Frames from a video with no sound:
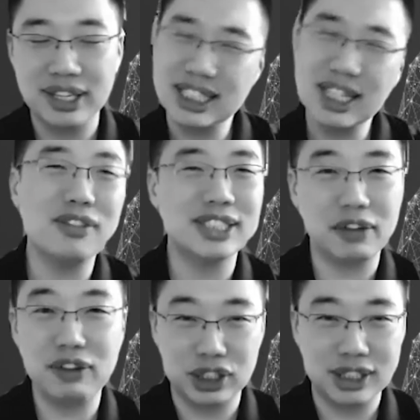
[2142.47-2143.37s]
There's a lot of
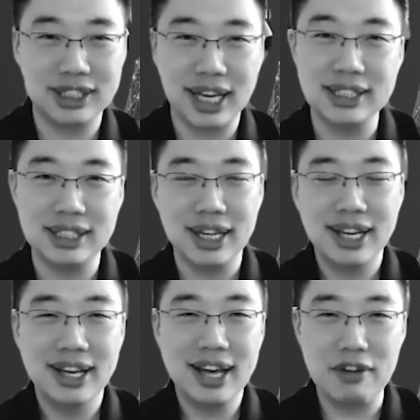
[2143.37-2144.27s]
stuff, as you can say,
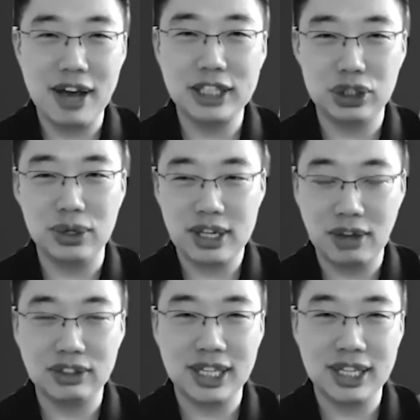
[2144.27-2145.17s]
as you
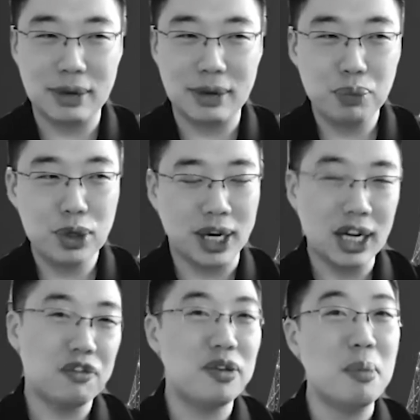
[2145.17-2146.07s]
said, that we're
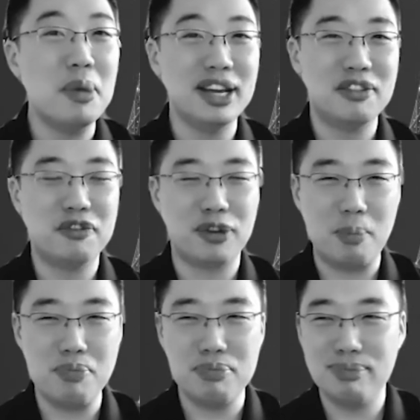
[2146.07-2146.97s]
kind of familiar
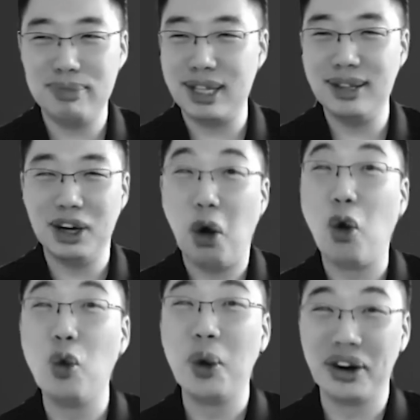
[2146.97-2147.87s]
from the
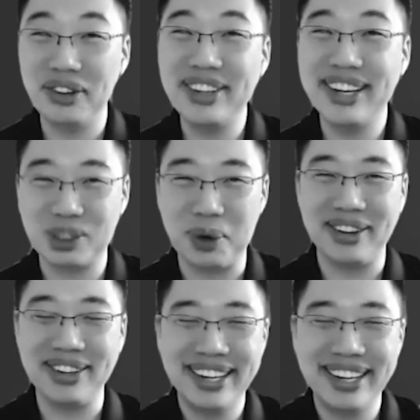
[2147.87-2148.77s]
old world as
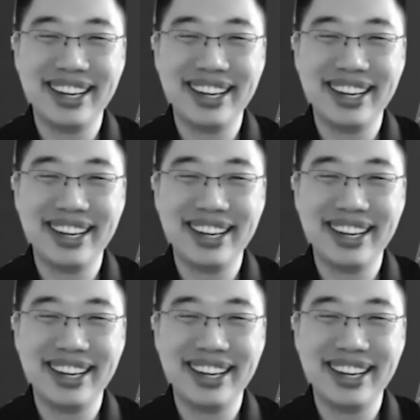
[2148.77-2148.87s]
well.